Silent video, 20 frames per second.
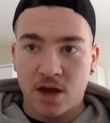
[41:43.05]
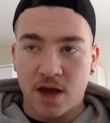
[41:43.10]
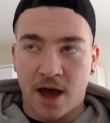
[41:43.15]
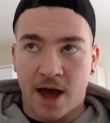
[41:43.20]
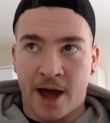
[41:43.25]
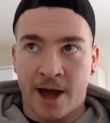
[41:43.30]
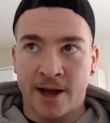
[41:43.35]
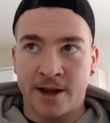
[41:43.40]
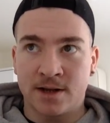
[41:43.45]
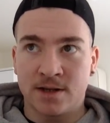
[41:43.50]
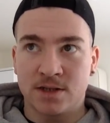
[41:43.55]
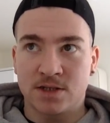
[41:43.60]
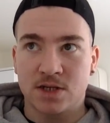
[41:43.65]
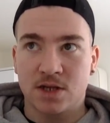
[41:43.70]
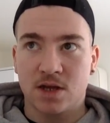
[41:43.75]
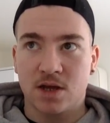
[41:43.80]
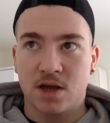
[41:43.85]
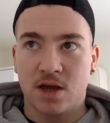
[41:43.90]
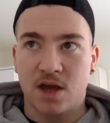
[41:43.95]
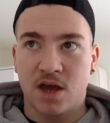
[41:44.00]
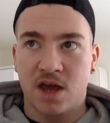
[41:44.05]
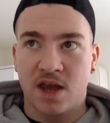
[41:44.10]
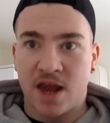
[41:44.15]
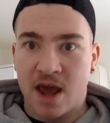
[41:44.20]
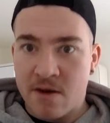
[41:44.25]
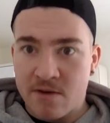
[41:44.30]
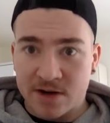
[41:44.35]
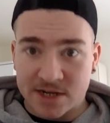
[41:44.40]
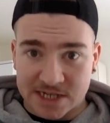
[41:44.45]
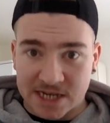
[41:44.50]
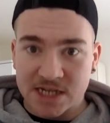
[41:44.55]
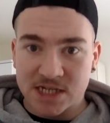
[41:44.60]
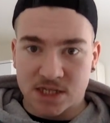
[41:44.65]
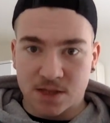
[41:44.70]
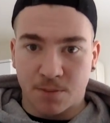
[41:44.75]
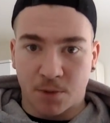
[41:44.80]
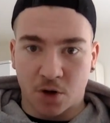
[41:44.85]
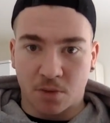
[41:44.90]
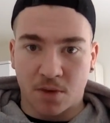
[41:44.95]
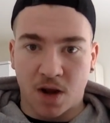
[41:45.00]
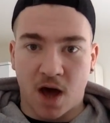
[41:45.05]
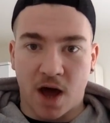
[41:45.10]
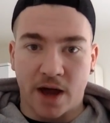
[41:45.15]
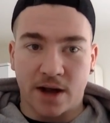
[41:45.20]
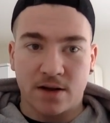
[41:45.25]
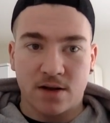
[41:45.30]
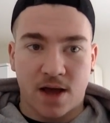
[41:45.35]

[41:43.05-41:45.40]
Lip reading: And adherence is the bottom line.